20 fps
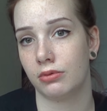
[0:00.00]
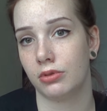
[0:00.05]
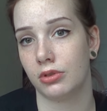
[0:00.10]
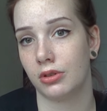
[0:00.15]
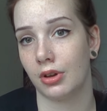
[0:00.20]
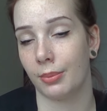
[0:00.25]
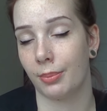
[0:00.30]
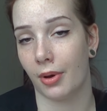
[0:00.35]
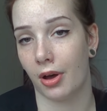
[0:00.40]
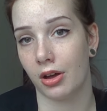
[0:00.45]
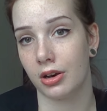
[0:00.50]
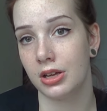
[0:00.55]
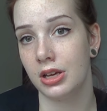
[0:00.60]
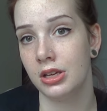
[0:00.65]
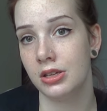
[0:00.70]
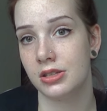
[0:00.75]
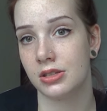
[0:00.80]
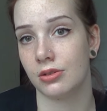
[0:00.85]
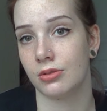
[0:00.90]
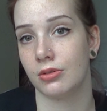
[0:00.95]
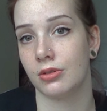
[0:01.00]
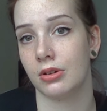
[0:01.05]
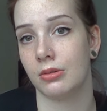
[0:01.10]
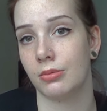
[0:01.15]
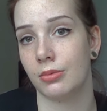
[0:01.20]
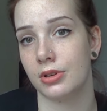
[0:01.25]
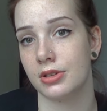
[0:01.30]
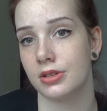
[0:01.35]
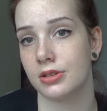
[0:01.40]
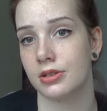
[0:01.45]
their body, so it
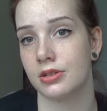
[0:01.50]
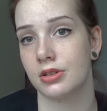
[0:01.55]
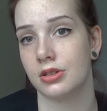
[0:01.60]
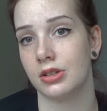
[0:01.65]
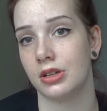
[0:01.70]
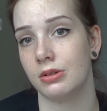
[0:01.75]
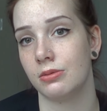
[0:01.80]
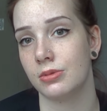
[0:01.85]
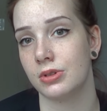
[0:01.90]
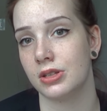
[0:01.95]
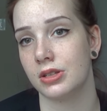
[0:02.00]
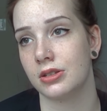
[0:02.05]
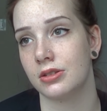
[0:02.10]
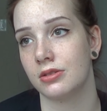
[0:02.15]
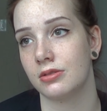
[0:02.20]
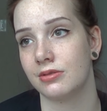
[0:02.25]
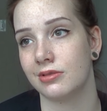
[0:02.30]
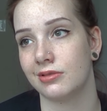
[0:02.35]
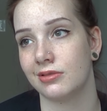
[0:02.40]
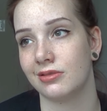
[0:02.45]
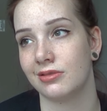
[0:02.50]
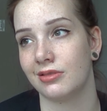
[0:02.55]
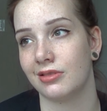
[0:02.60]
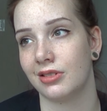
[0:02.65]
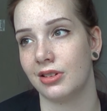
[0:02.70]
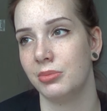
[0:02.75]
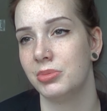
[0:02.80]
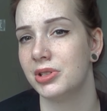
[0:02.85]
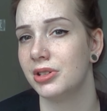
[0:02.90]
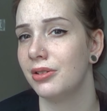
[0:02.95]
was
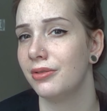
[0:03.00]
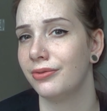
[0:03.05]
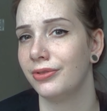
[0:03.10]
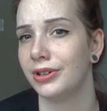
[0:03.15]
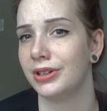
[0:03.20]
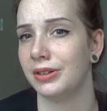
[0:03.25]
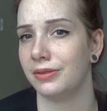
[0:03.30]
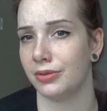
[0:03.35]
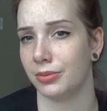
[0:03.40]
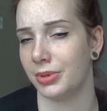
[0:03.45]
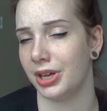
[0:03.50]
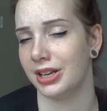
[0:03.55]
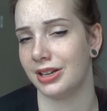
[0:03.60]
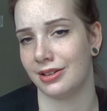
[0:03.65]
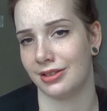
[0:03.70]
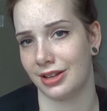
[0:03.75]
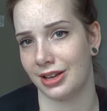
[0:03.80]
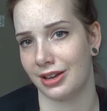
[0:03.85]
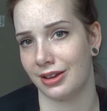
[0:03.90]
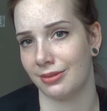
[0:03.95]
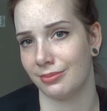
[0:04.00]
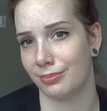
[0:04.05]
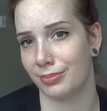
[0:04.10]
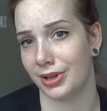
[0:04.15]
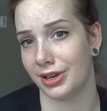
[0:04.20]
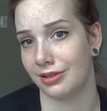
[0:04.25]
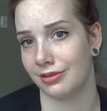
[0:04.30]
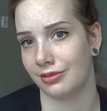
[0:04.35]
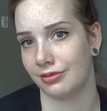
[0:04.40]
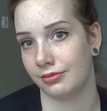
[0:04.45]
a little freaky for me. I didn't like it,
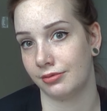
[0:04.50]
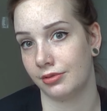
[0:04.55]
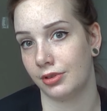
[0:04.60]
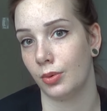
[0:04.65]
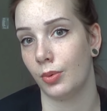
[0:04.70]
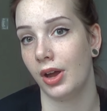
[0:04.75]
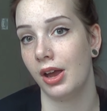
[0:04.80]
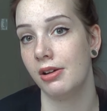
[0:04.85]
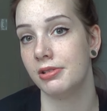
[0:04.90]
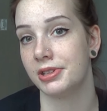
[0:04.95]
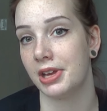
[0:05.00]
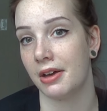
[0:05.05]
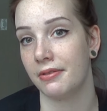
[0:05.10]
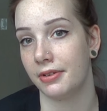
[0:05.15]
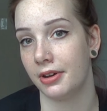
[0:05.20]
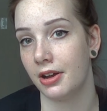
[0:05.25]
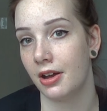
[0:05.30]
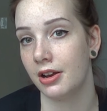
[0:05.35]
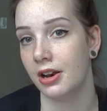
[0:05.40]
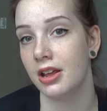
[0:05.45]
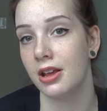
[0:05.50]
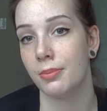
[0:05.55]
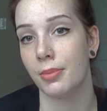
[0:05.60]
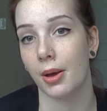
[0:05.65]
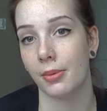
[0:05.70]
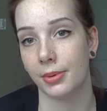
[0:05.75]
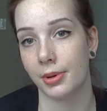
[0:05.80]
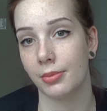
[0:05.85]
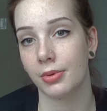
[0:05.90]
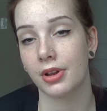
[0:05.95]
but the way I was huffing on it, you
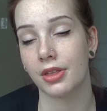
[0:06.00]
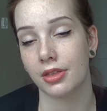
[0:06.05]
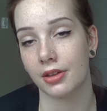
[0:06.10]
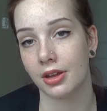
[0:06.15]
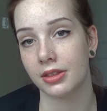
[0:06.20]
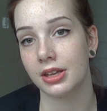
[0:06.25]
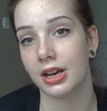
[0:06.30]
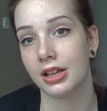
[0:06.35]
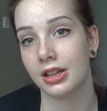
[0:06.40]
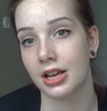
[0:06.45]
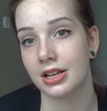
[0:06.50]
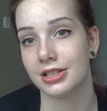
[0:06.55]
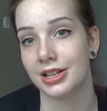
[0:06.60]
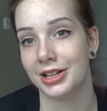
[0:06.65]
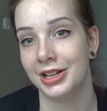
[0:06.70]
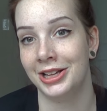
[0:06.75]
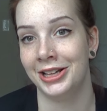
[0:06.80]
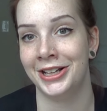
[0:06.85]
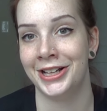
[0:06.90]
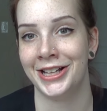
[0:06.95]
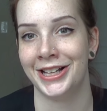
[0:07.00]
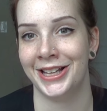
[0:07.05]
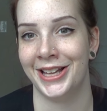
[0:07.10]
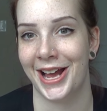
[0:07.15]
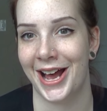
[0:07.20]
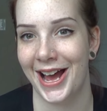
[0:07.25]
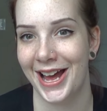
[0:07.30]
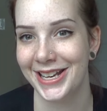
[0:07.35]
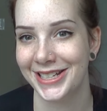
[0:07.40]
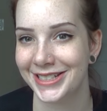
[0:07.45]
probably would have thought that I liked it a
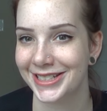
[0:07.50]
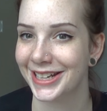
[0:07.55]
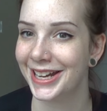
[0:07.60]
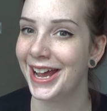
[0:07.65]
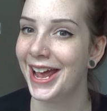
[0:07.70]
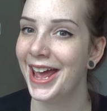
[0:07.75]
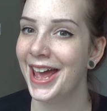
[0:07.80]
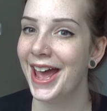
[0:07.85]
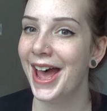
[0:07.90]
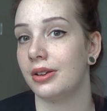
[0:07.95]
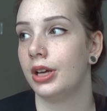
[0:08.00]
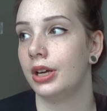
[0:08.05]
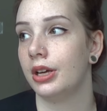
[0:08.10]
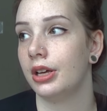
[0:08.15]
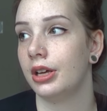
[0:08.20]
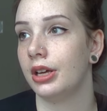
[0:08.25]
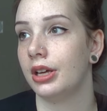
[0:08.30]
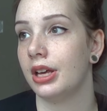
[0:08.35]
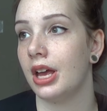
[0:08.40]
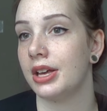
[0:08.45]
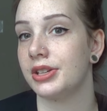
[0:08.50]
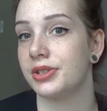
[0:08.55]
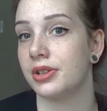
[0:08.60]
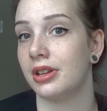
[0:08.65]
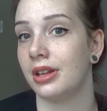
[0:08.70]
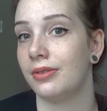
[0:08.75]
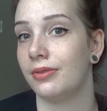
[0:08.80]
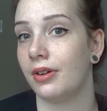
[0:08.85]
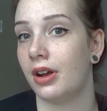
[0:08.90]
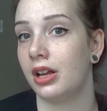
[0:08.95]
lot. Yeah, so
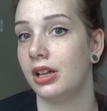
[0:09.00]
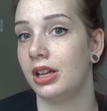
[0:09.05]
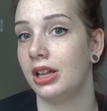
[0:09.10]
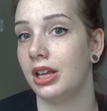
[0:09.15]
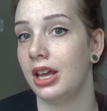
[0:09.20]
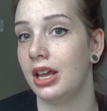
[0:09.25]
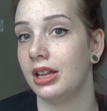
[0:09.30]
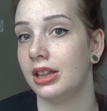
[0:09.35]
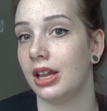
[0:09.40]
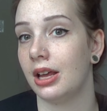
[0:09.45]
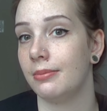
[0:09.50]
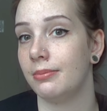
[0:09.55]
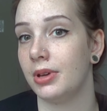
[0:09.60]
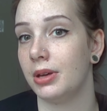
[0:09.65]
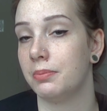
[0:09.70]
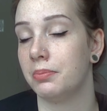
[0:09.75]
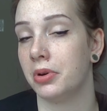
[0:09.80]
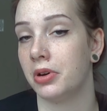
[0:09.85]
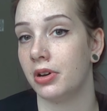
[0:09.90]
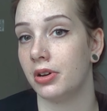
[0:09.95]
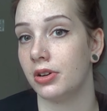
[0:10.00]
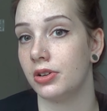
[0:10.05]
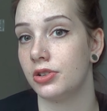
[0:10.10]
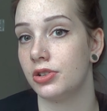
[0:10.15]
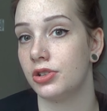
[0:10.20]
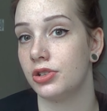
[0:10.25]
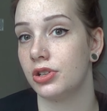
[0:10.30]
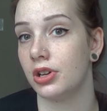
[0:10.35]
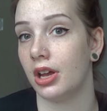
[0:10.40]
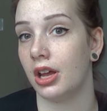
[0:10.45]
they finally let me
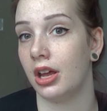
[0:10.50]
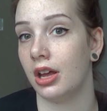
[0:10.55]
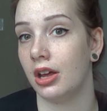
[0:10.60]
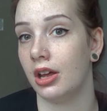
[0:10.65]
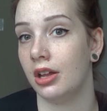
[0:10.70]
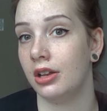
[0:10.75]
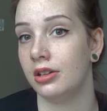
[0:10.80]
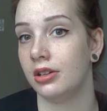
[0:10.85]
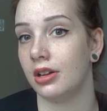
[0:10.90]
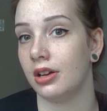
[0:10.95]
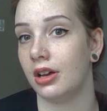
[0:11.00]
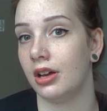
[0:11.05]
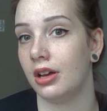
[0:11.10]
push, and